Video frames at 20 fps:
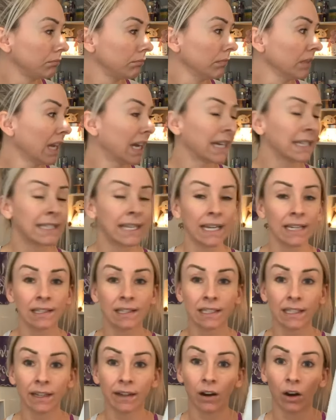I
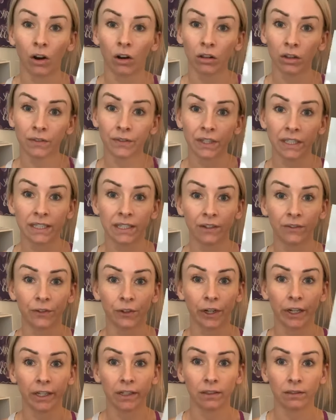tested all of the
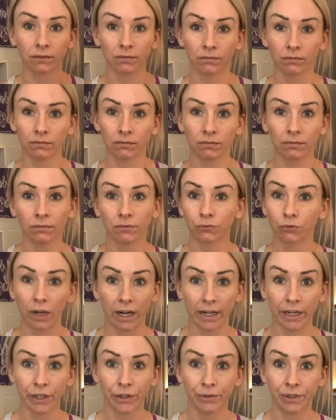different
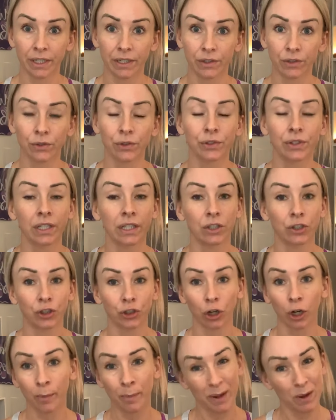writing utensils, and
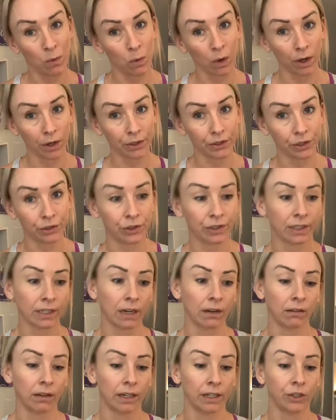Sharpie works. You just got to
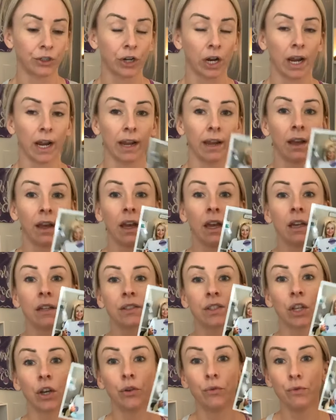let it dry.
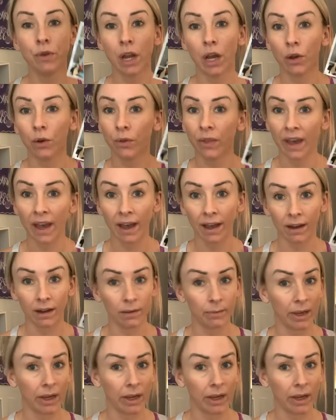So know that about